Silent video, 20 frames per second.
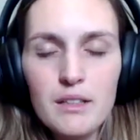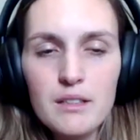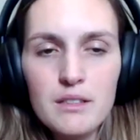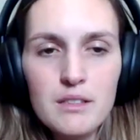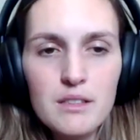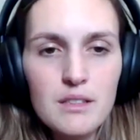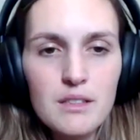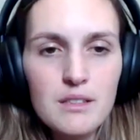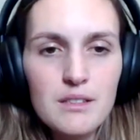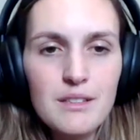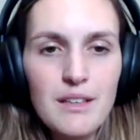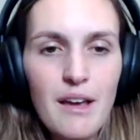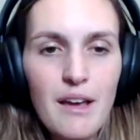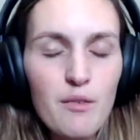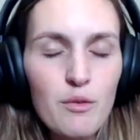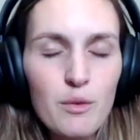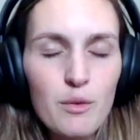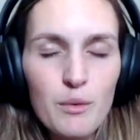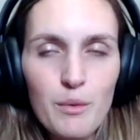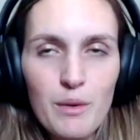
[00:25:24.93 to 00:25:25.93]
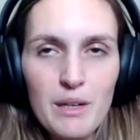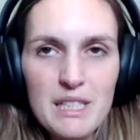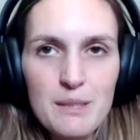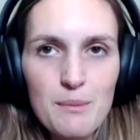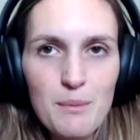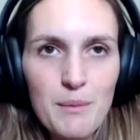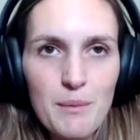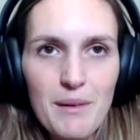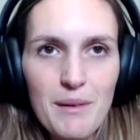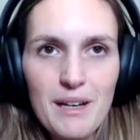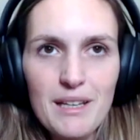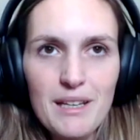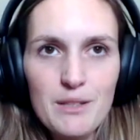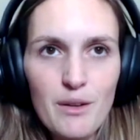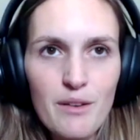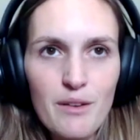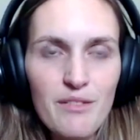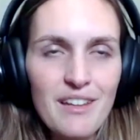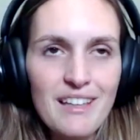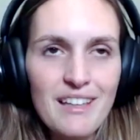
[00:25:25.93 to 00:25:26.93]
This is everyone wants more money. So
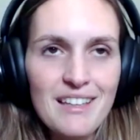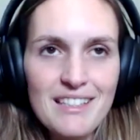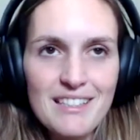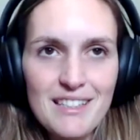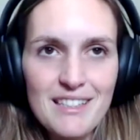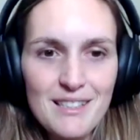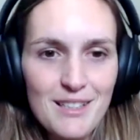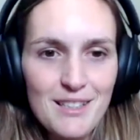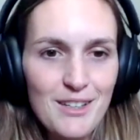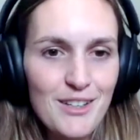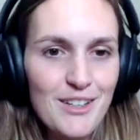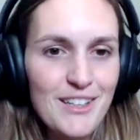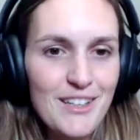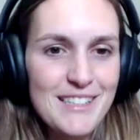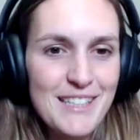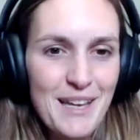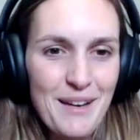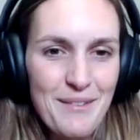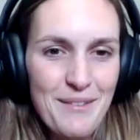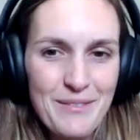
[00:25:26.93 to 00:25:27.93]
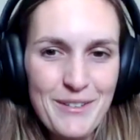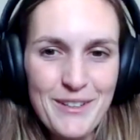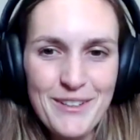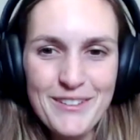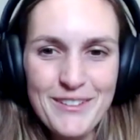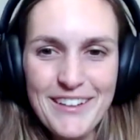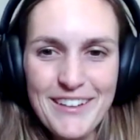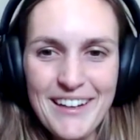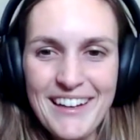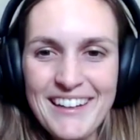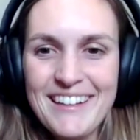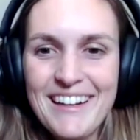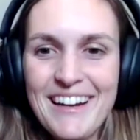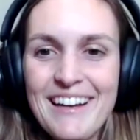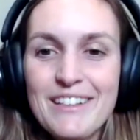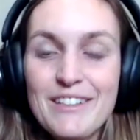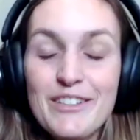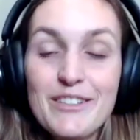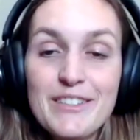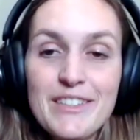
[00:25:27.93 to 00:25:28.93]
I feel like this is a good example, right?
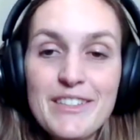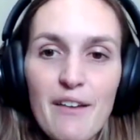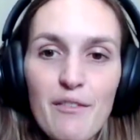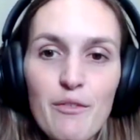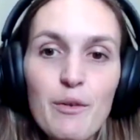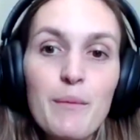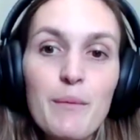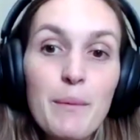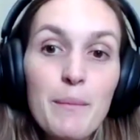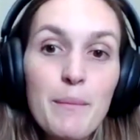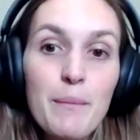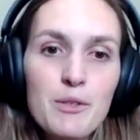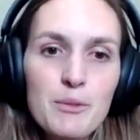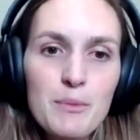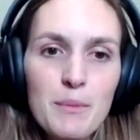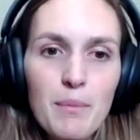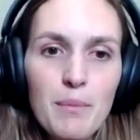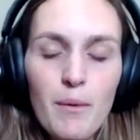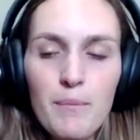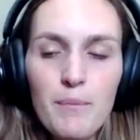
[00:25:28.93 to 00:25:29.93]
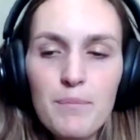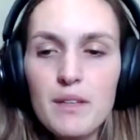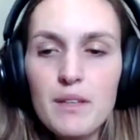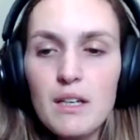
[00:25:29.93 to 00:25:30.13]
Shouldn't say everyone, but most people.